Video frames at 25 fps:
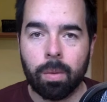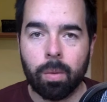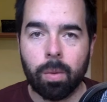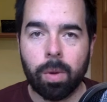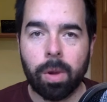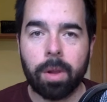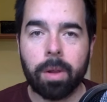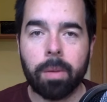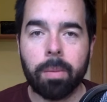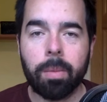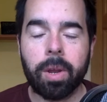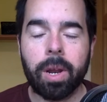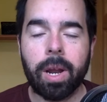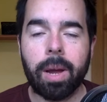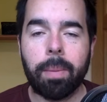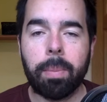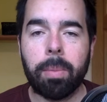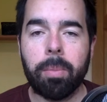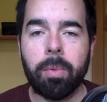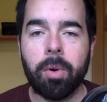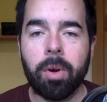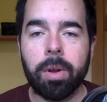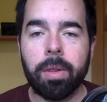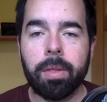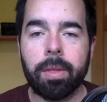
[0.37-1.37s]
Welcome to the
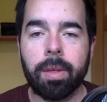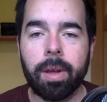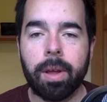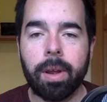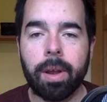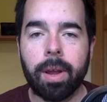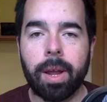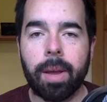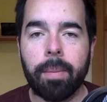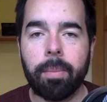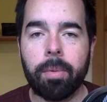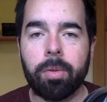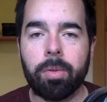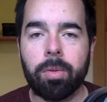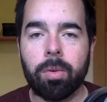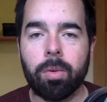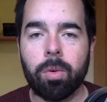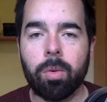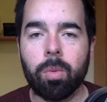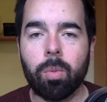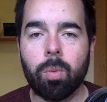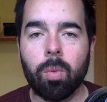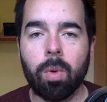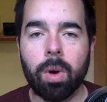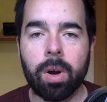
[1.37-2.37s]
Happy Mindset,
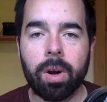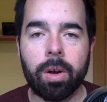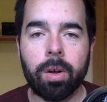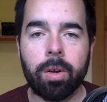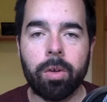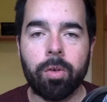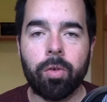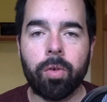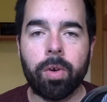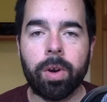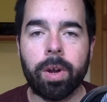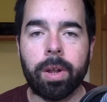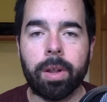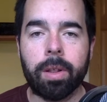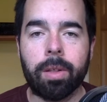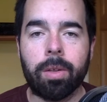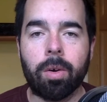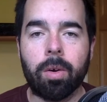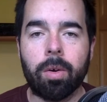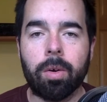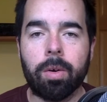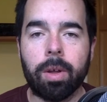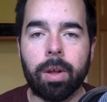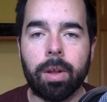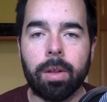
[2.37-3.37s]
episode
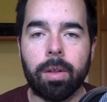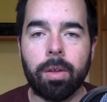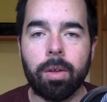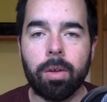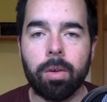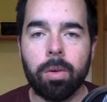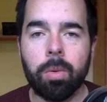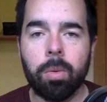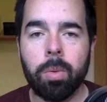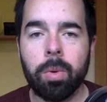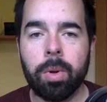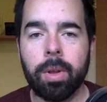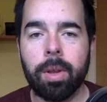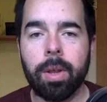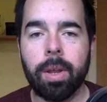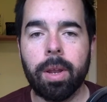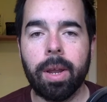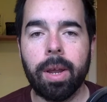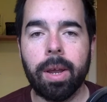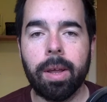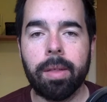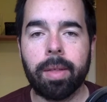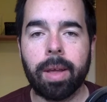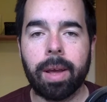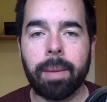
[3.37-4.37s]
132.
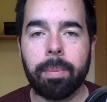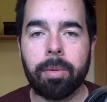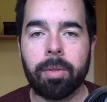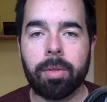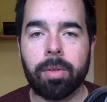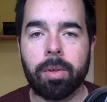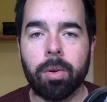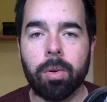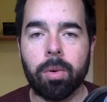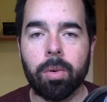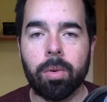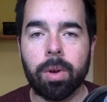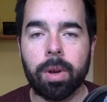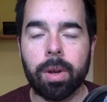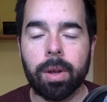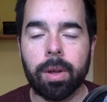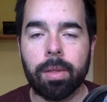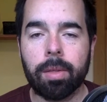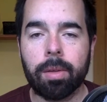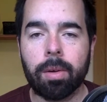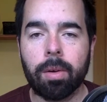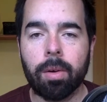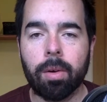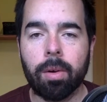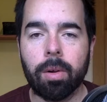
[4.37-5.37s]
Today's episode
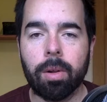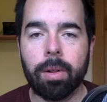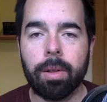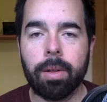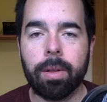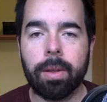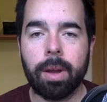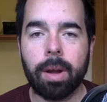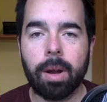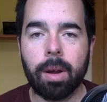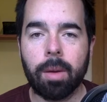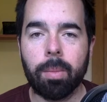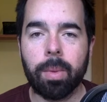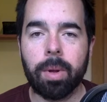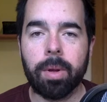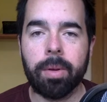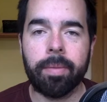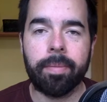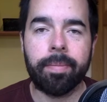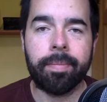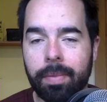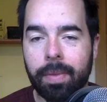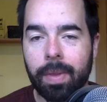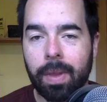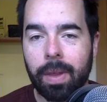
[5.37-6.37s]
is called
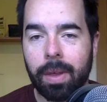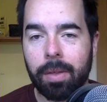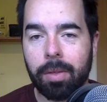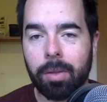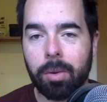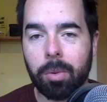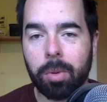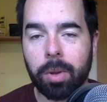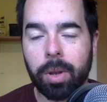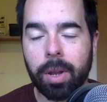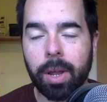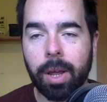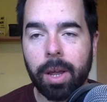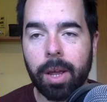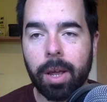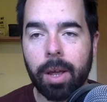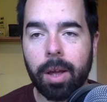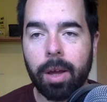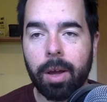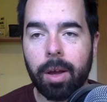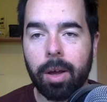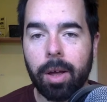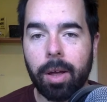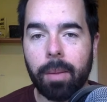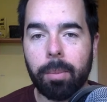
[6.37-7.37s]
Dogma. So
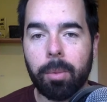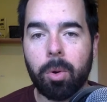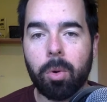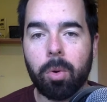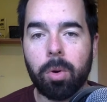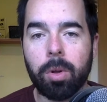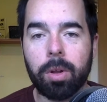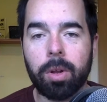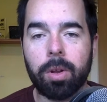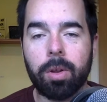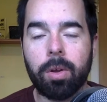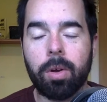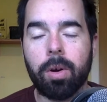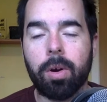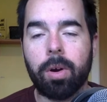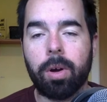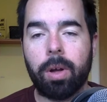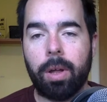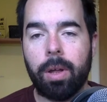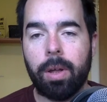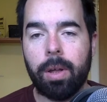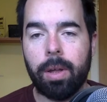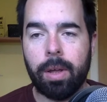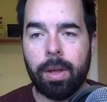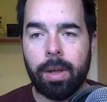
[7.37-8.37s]
today I am going to
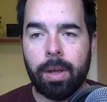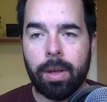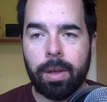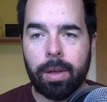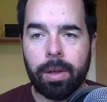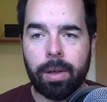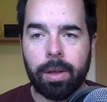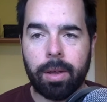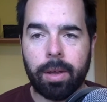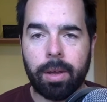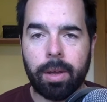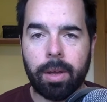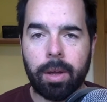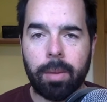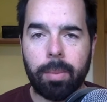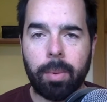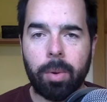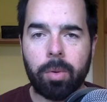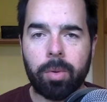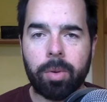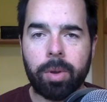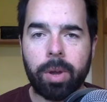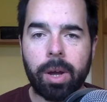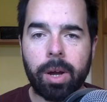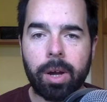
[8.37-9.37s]
talk
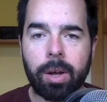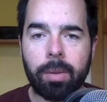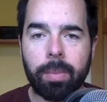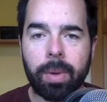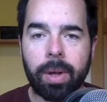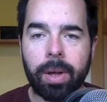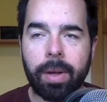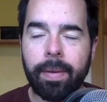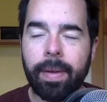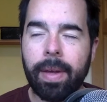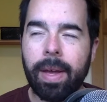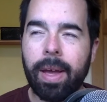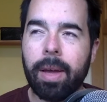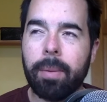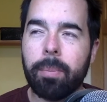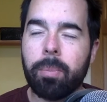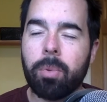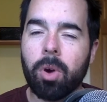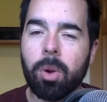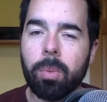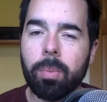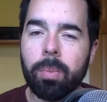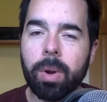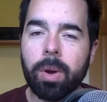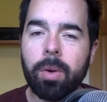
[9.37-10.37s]
about dogma
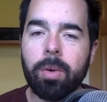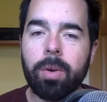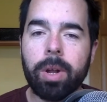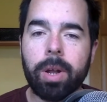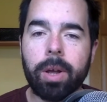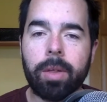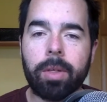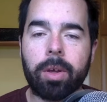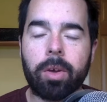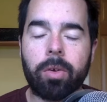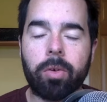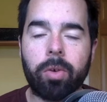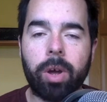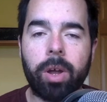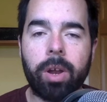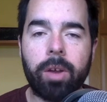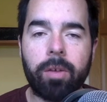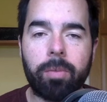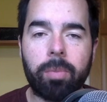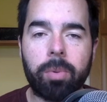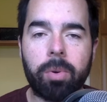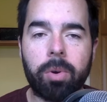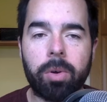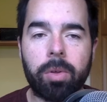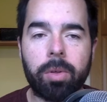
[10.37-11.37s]
primarily as a
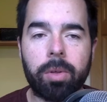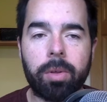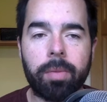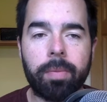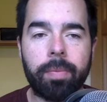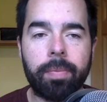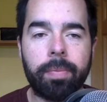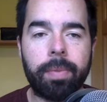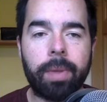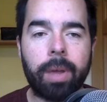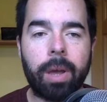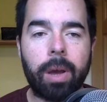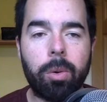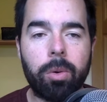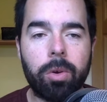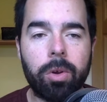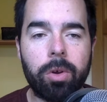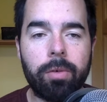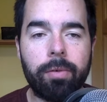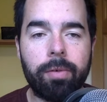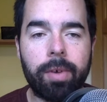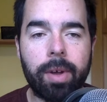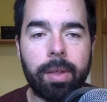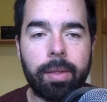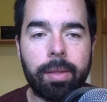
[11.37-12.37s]
creative person. How do
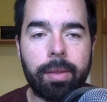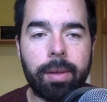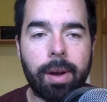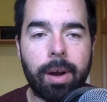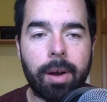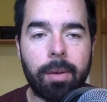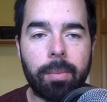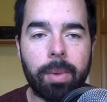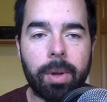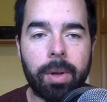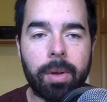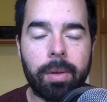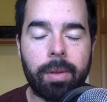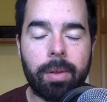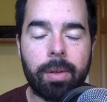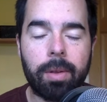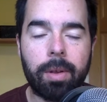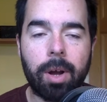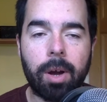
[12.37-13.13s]
you face dogma?